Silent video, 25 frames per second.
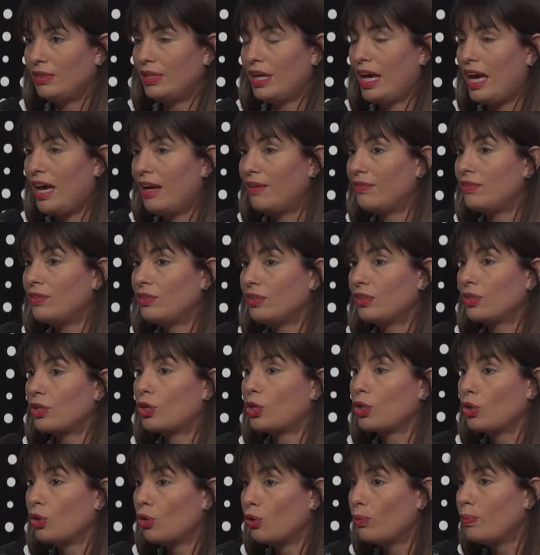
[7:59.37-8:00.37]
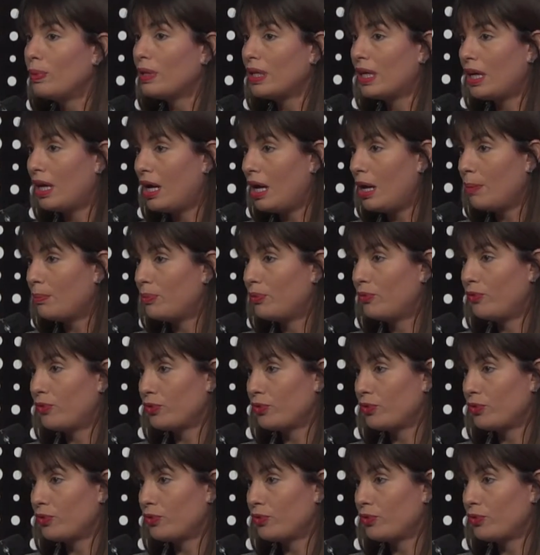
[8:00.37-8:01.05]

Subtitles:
have the global hub for